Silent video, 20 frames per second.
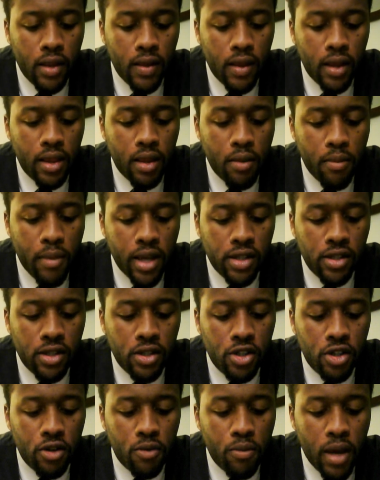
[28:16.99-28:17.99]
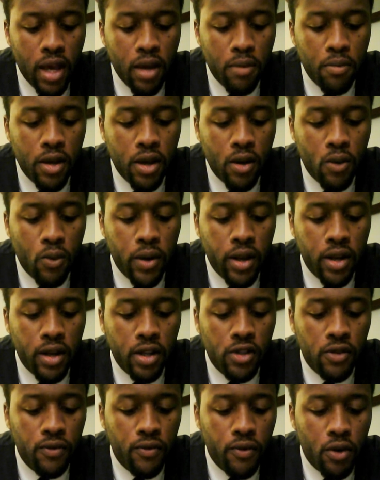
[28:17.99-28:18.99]
that the messenger may be a
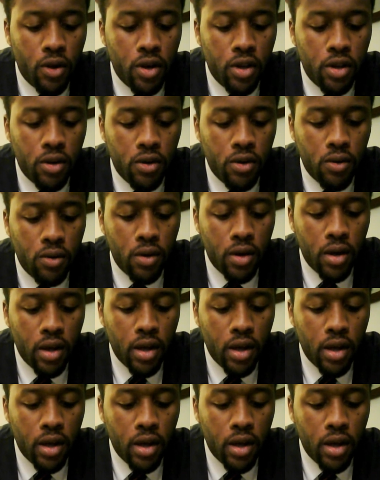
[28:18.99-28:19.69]
witness for you